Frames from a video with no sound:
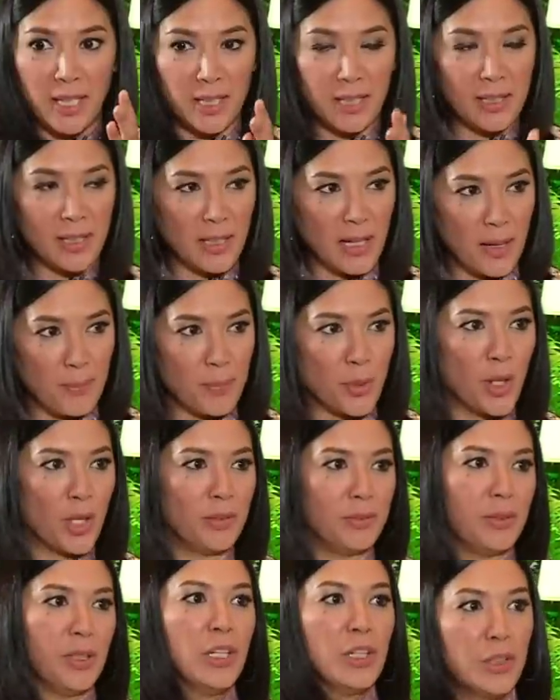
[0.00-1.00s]
it
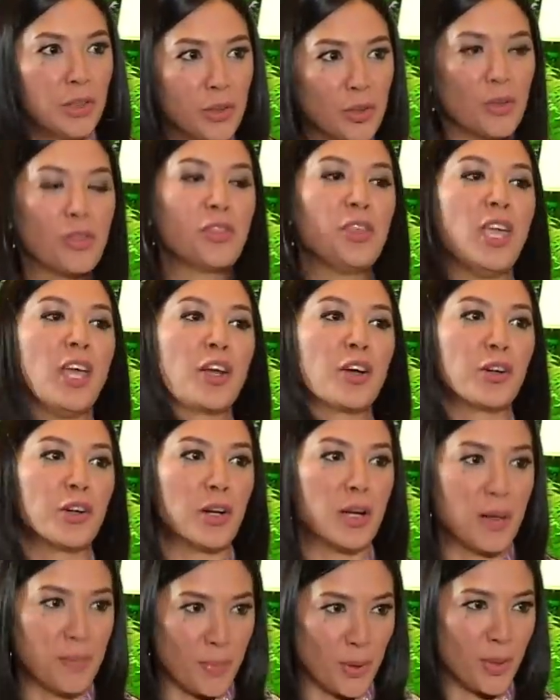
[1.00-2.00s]
abroad, to
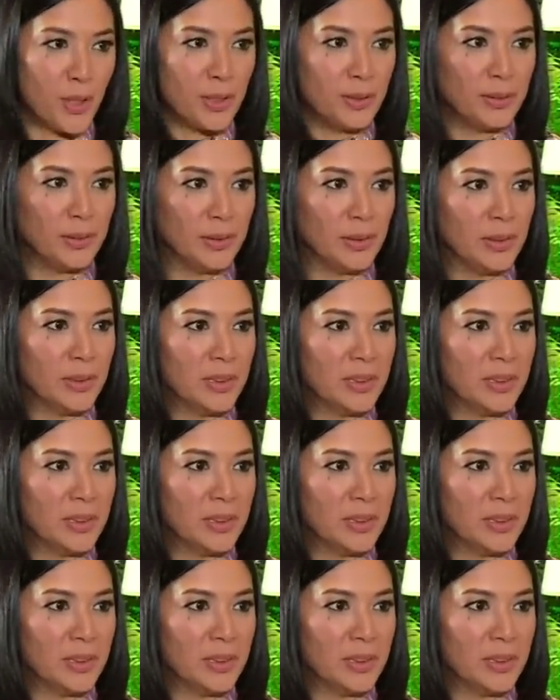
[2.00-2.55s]
theater abroad?